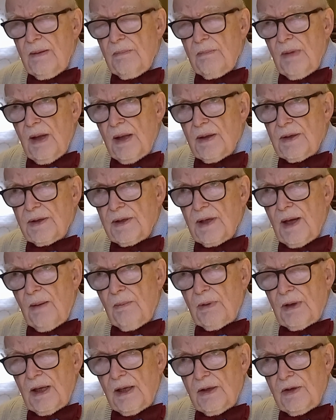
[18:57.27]
By the time
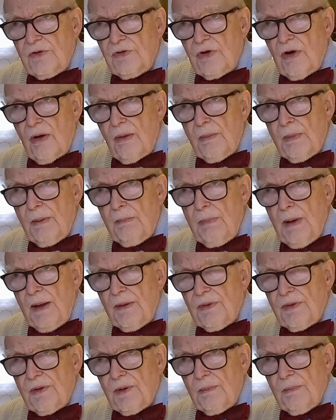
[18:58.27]
we get to Jeremy
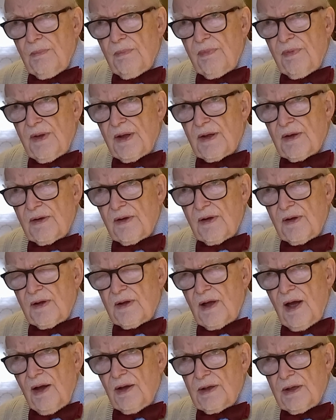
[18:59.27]
Bentham, things are
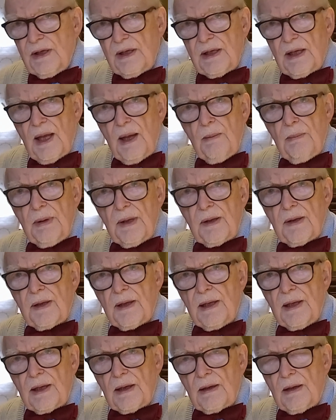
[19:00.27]
starting to get a bit
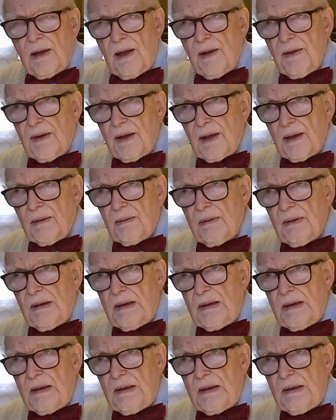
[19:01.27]
cynical, I think.